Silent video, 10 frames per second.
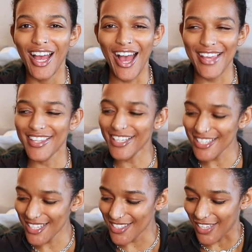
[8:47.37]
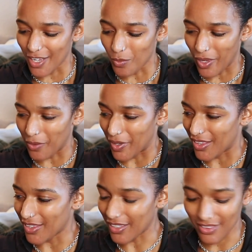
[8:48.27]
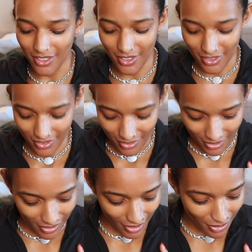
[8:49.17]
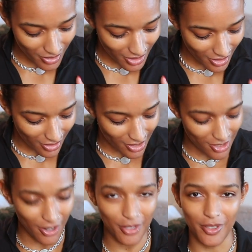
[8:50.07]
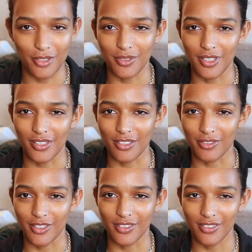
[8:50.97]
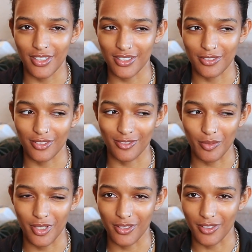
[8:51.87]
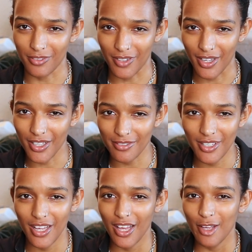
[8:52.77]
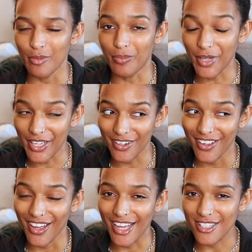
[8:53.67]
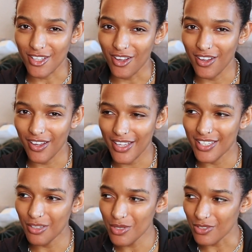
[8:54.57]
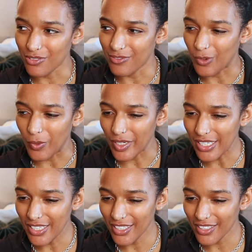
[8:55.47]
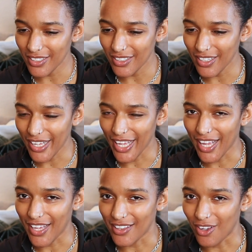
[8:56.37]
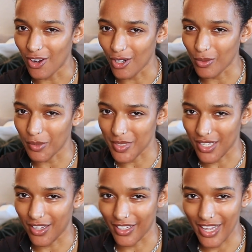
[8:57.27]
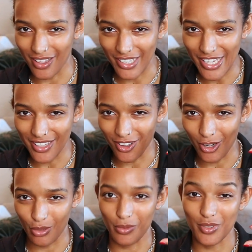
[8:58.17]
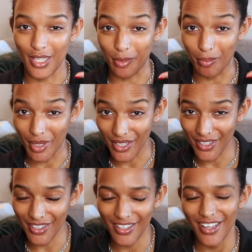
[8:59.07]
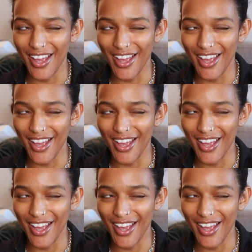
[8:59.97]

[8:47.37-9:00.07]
I think it's the same way with like I don't think that this hardware is really different from the 35, but I think it was a 40 and the hardware was on a Kelly and the hardware was like big.